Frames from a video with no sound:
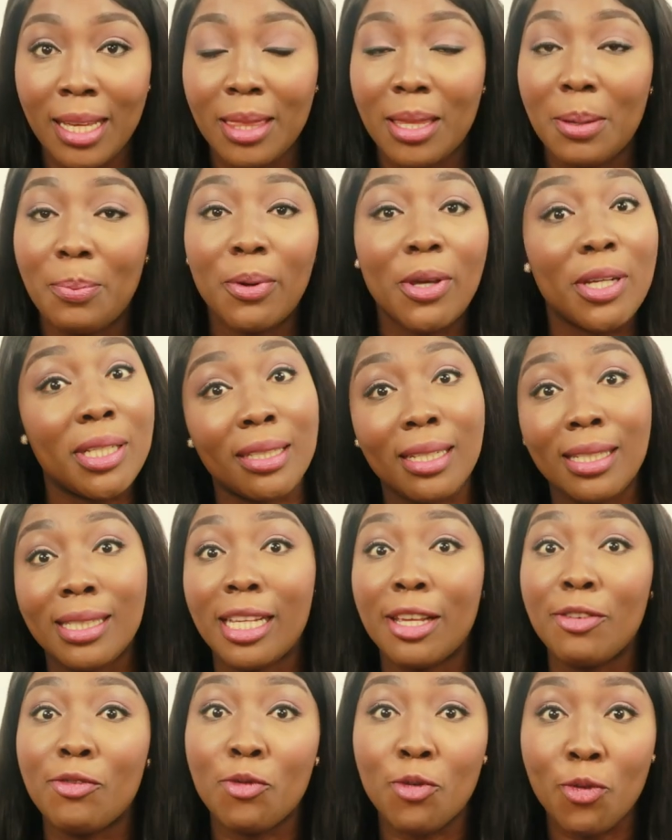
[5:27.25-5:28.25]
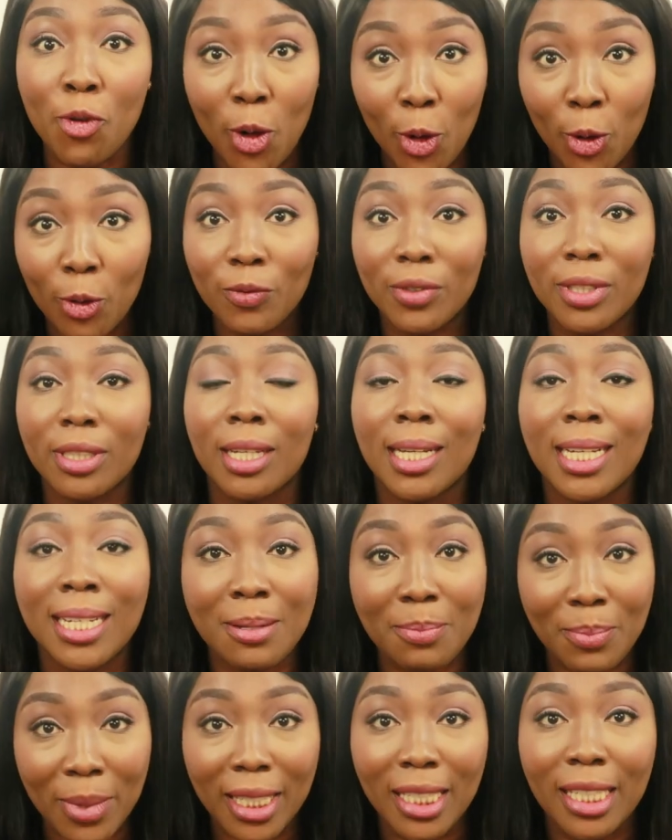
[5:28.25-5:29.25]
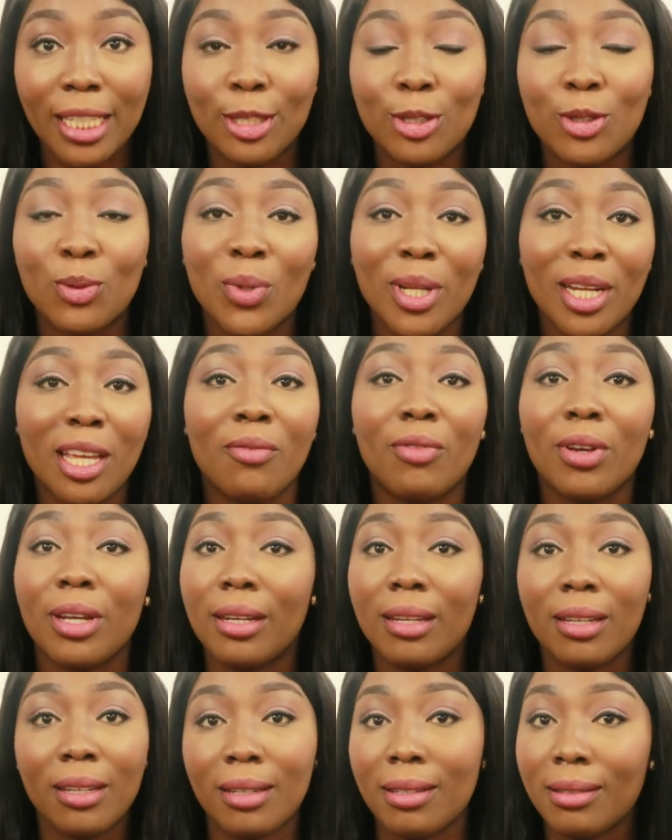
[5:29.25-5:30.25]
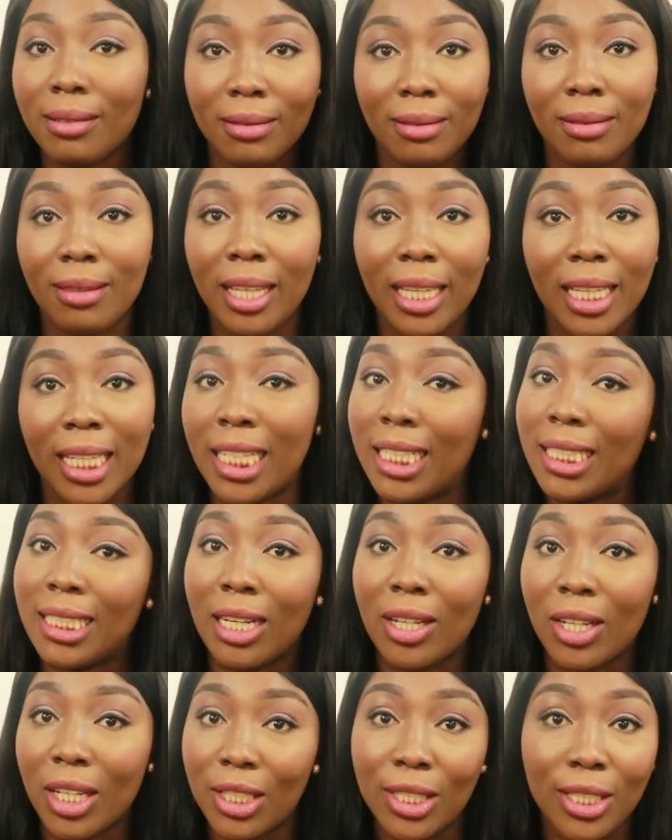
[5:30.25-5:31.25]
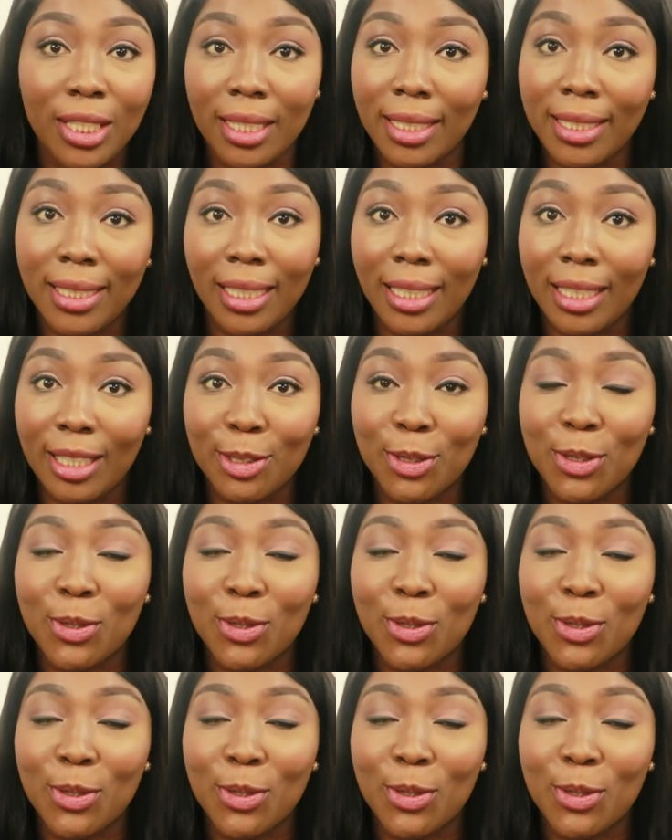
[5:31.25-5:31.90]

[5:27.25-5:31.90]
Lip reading: The person is involved, committed to whatever thing he's engagiert in.